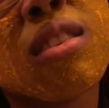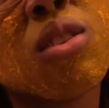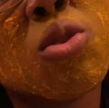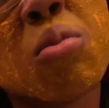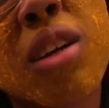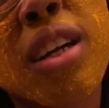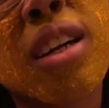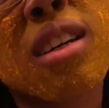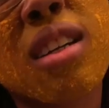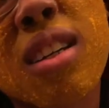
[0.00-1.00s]

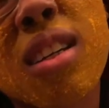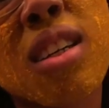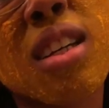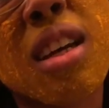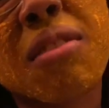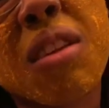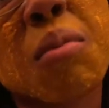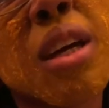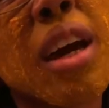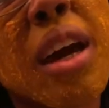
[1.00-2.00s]
turmeric can definitely
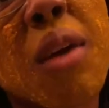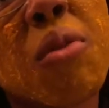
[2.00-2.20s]
be a hair